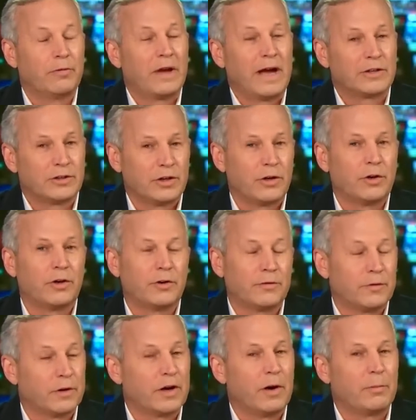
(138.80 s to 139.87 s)
actually heard it
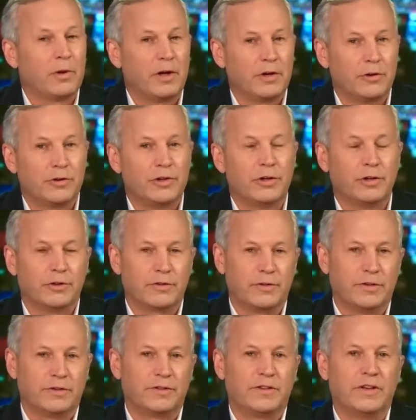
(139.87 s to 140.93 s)
for a couple hundred years.
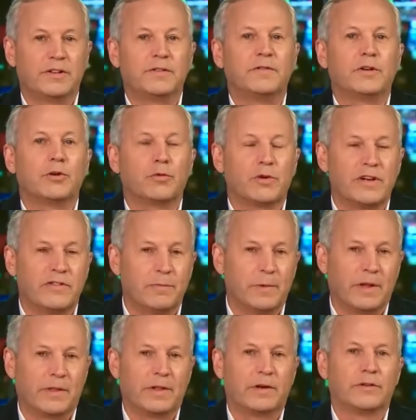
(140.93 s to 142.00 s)
This sense of
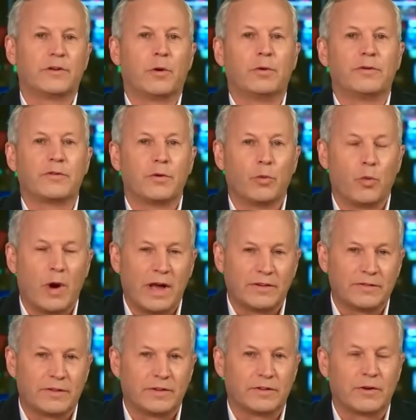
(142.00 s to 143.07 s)
aggrievement that it's always the
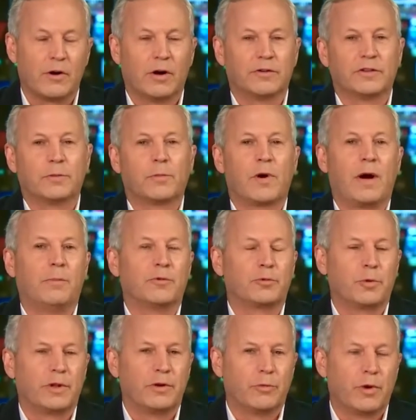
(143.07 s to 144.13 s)
West that's causing
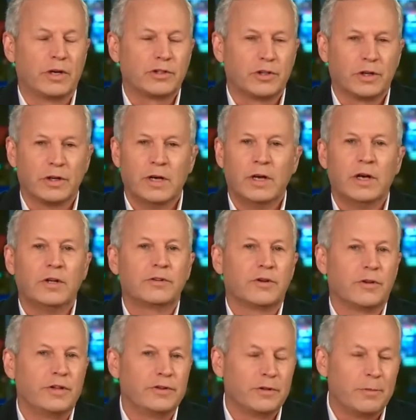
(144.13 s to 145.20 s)
problems within Russia.
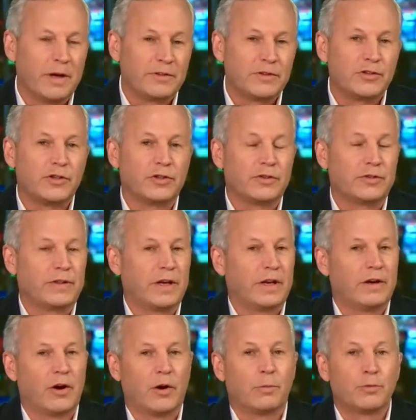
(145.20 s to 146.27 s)
So these are messages
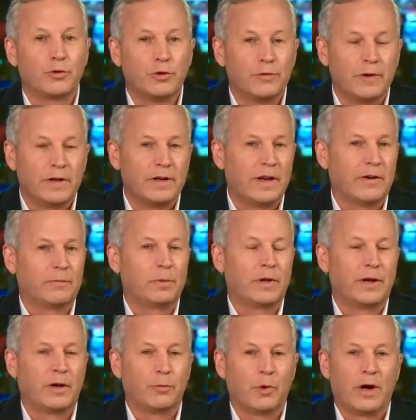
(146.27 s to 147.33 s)
that are proven, have
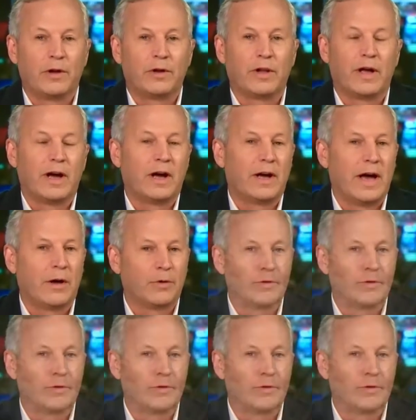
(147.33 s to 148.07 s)
played well uh, out